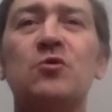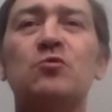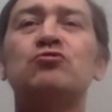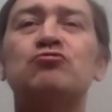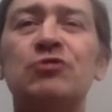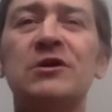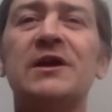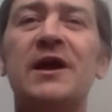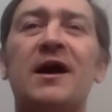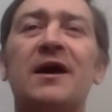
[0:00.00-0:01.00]
We really
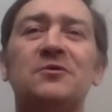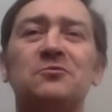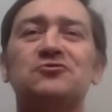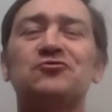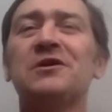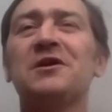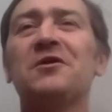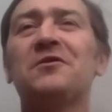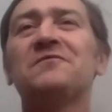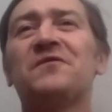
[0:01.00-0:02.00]
had it was really
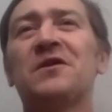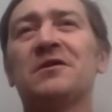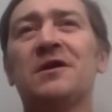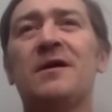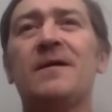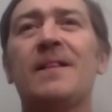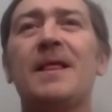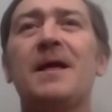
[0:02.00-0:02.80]
unfair, yeah.